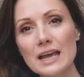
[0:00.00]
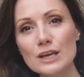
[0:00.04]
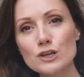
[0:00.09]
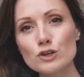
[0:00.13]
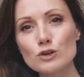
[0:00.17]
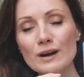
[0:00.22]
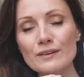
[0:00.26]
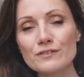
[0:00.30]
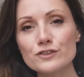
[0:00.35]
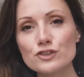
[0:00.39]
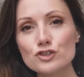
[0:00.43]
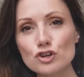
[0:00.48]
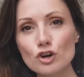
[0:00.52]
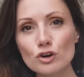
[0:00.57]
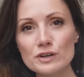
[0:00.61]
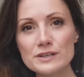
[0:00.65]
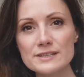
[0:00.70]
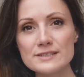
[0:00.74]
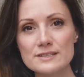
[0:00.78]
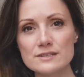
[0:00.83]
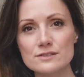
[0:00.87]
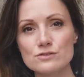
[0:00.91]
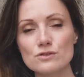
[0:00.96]
you have
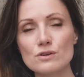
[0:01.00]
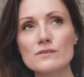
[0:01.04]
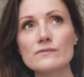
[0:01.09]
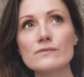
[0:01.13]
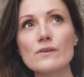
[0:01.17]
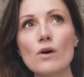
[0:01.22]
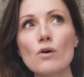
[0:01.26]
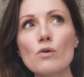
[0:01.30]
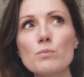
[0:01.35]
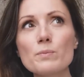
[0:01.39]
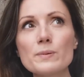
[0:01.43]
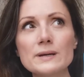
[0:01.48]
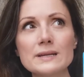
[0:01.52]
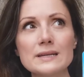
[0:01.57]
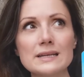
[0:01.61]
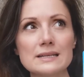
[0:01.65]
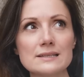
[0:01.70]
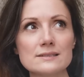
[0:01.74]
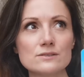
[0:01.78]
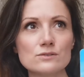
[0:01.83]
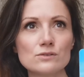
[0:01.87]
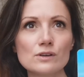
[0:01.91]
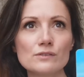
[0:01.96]
choices, you have openings,